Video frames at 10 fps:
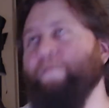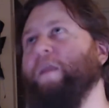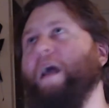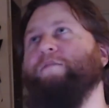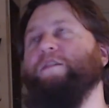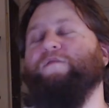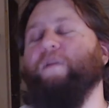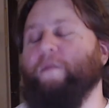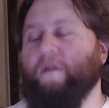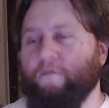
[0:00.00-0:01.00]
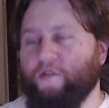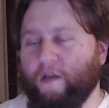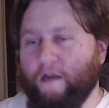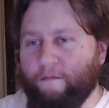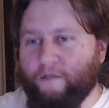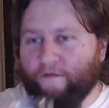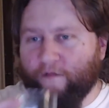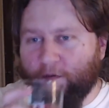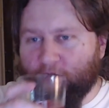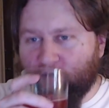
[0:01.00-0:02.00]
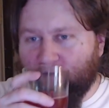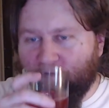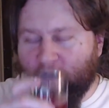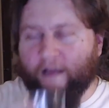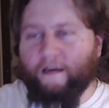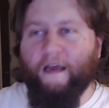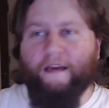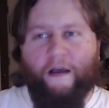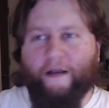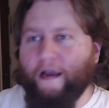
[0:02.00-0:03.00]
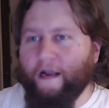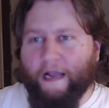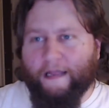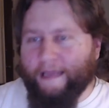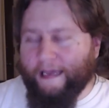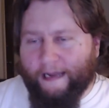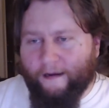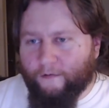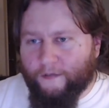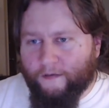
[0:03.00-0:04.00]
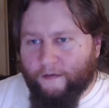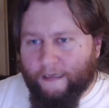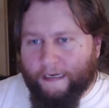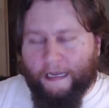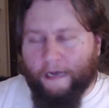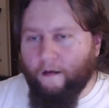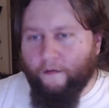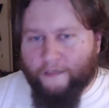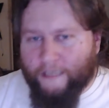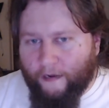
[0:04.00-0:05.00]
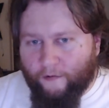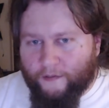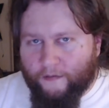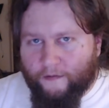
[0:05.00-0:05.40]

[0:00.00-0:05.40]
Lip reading: I'm just flipping them shit. I'm just flipping shit. Fuck, now I gotta cut that out. Gotta cut all this out.